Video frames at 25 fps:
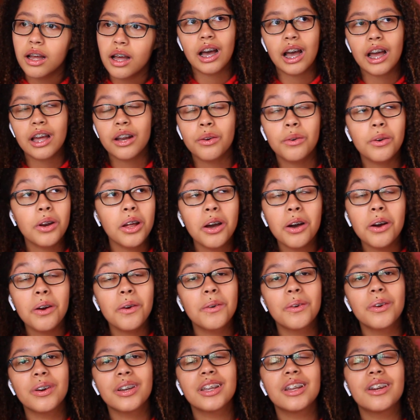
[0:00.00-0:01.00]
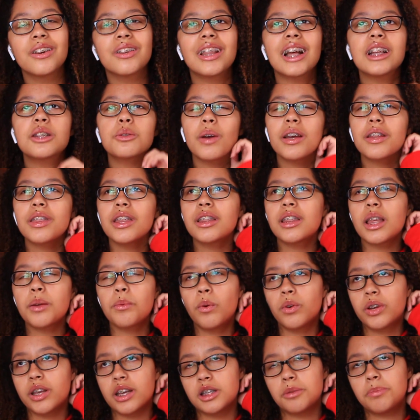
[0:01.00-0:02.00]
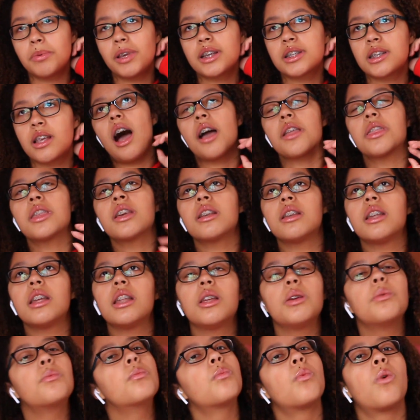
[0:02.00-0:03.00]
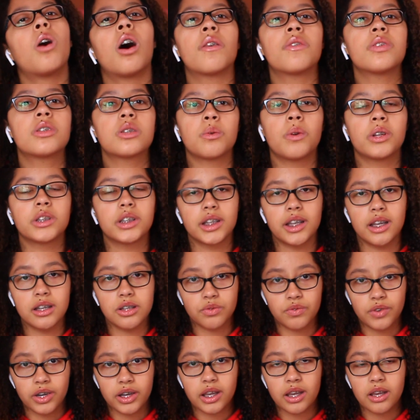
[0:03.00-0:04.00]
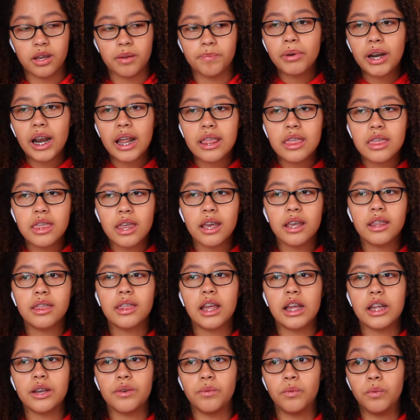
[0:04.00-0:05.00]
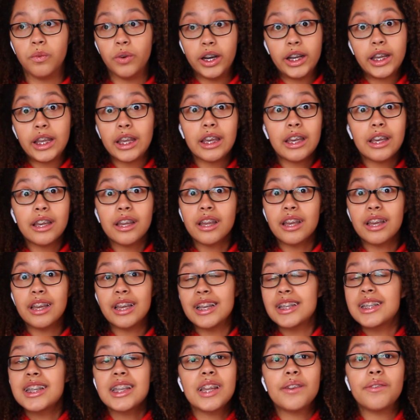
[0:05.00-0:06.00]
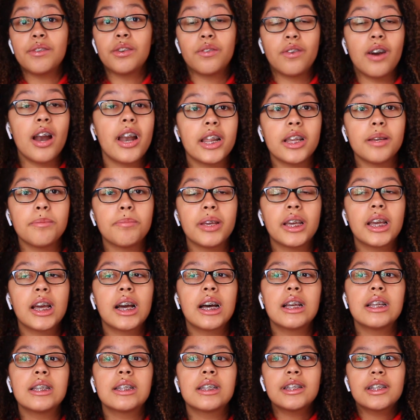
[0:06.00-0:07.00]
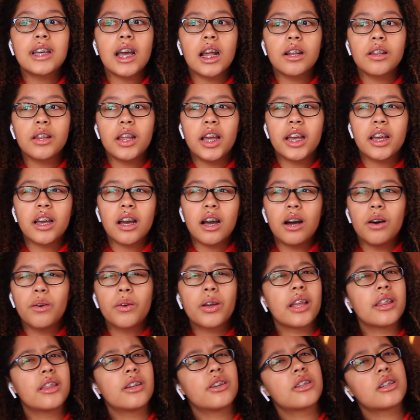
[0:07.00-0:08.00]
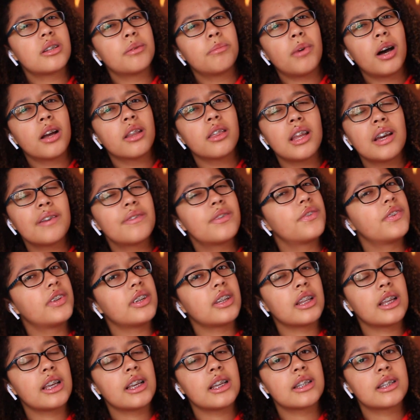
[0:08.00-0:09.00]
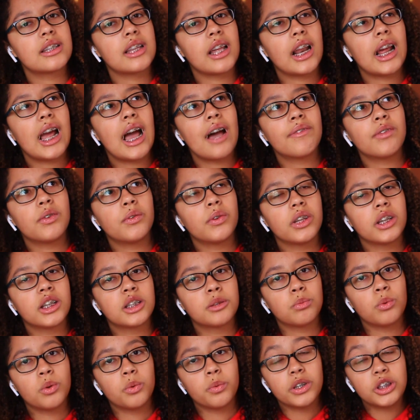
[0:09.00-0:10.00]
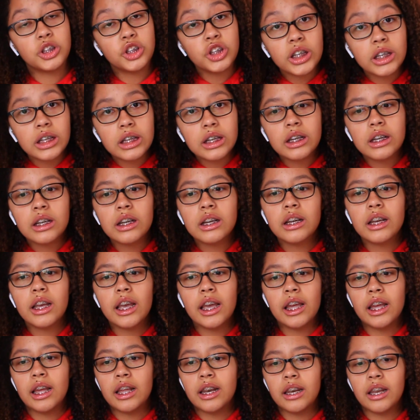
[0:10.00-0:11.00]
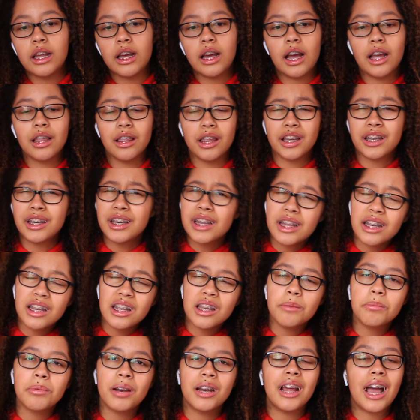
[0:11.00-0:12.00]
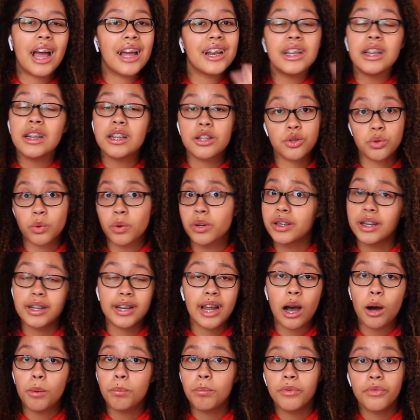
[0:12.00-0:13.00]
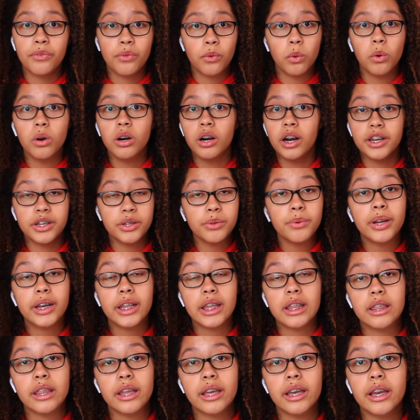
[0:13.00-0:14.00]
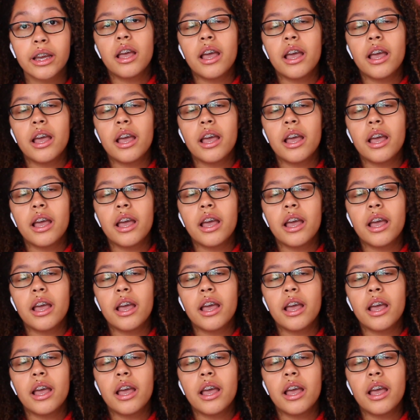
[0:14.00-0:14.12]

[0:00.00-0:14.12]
I don't know, you know, that's why I think they won't kiss, because I think Nini obviously wants to kiss Ricky, but I think that Ricky isn't even ready because he's kind of like, okay, there's some unleft feelings that I haven't really explored with Gina, and I like Nini, but I, I need to sort that out before I do anything.